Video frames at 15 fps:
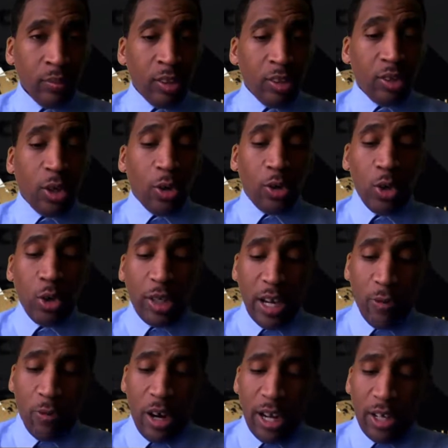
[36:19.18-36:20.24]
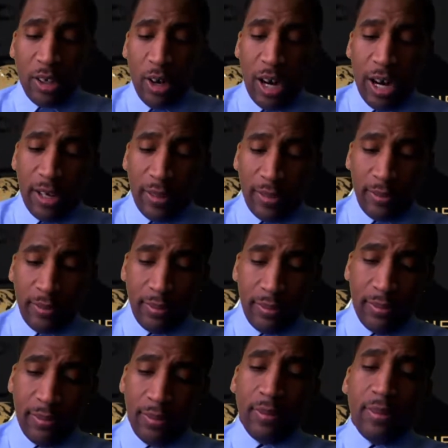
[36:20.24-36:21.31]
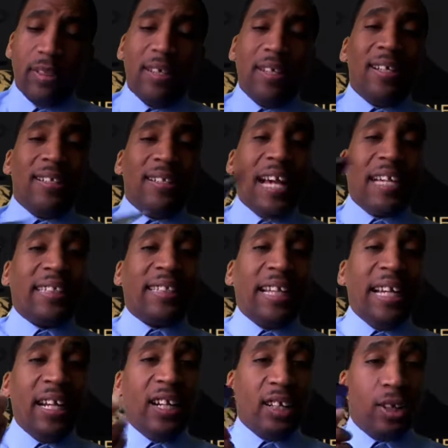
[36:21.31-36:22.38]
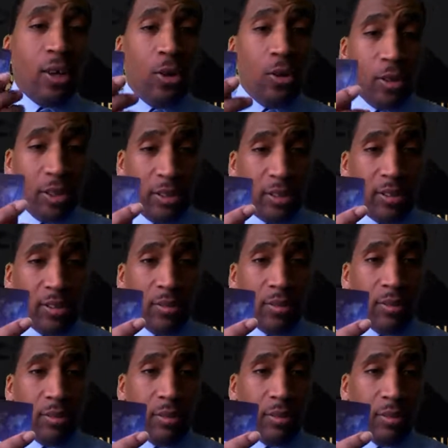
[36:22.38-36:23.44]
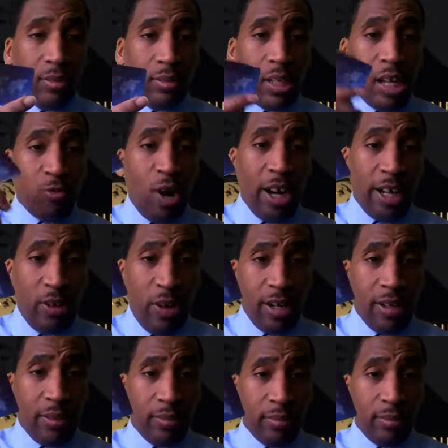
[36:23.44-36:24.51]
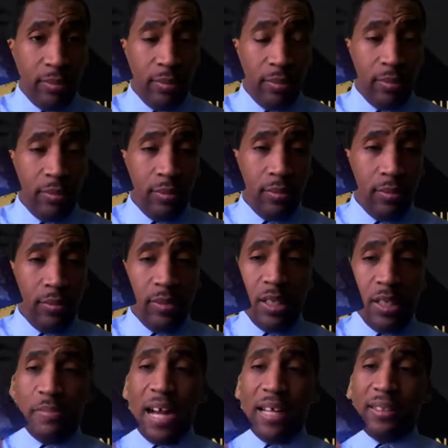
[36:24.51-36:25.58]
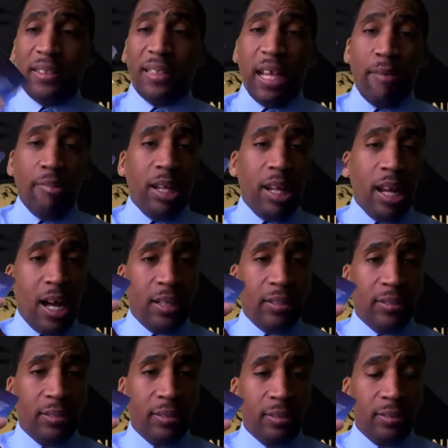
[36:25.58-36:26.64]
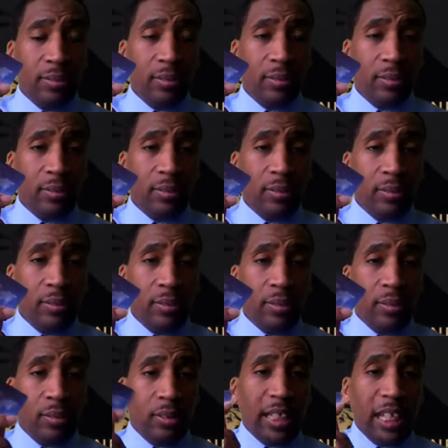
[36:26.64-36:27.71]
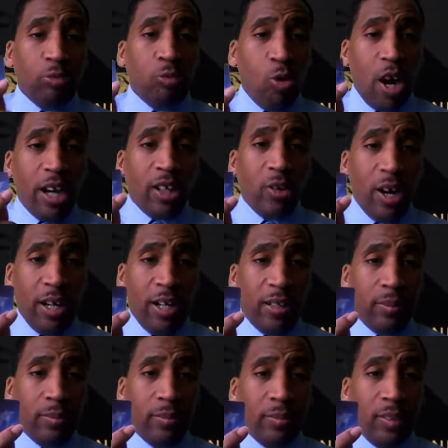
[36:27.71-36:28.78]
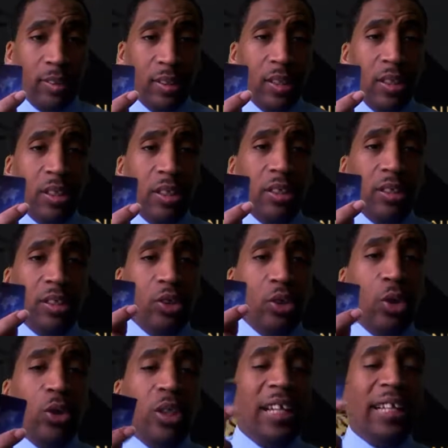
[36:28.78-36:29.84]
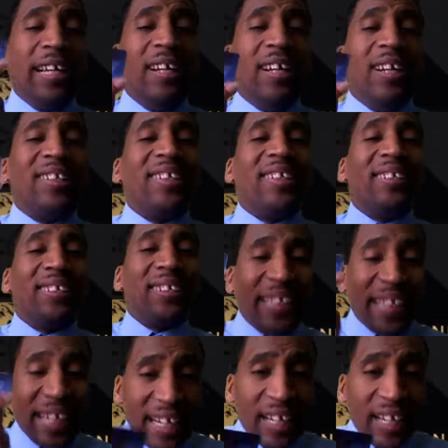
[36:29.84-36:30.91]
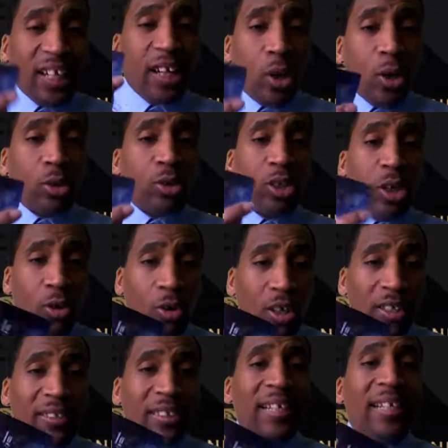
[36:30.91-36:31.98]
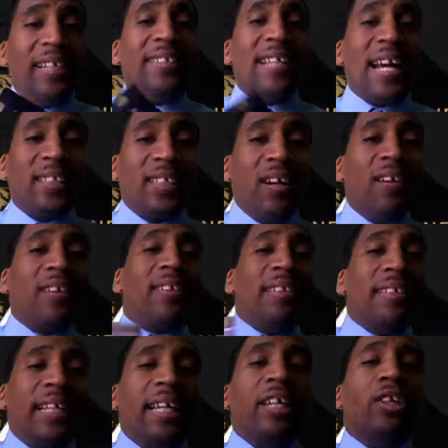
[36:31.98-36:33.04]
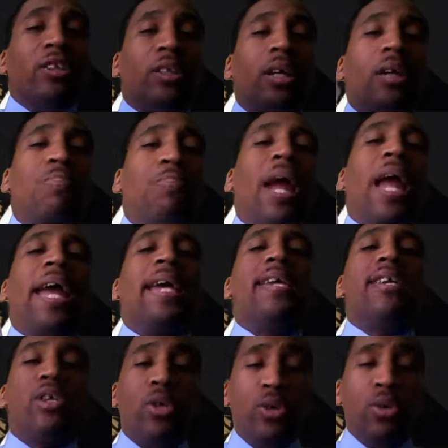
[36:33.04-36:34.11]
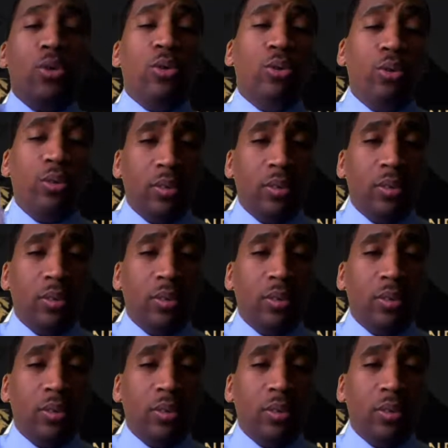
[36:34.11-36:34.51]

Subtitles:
So you get 1 gram. That's 10 of the coins. That's 1 gram. It's about $70. Just 1 gram. You can get 10 of those coins that's going to continue to pay you